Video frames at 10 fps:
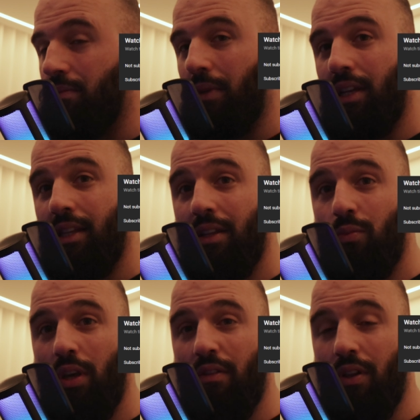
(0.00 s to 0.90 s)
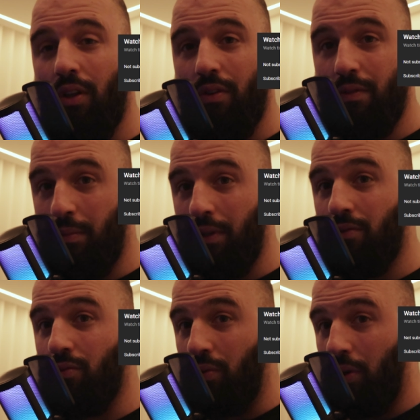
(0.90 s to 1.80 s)
meaning that we have a lot of space
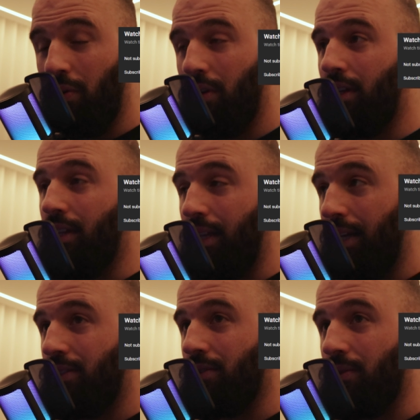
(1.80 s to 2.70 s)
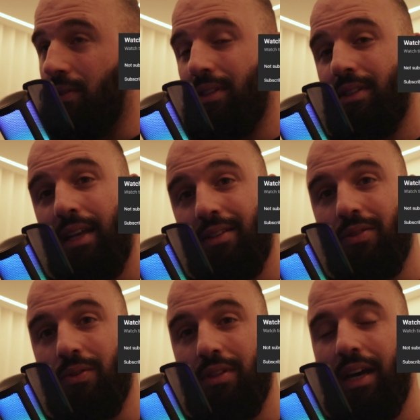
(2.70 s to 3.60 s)
to grow. That's good. That's
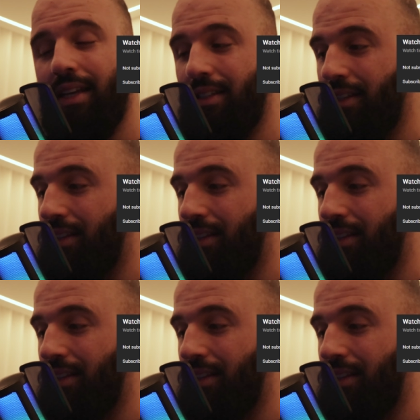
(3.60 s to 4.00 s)
good. I see